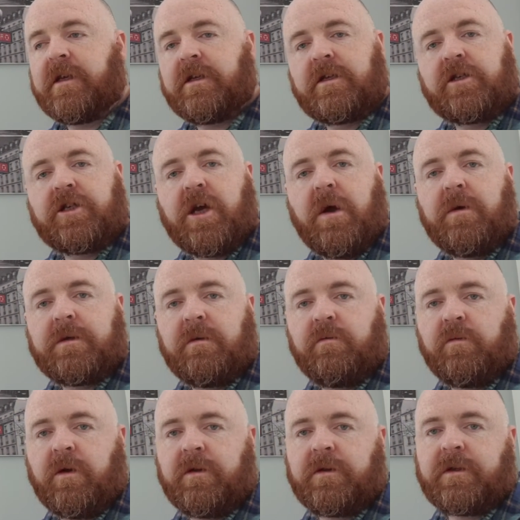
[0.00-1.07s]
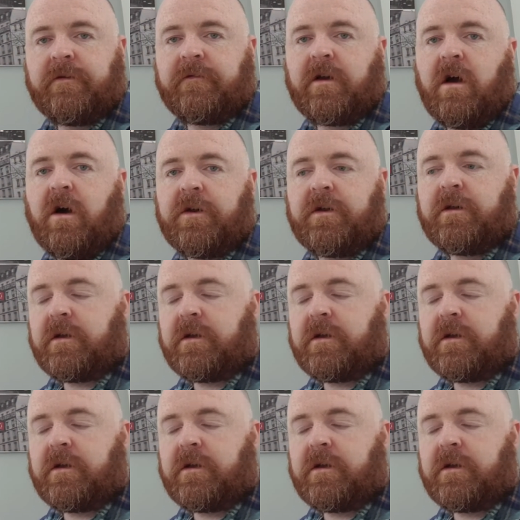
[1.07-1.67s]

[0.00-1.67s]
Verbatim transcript: as chosen ones of God,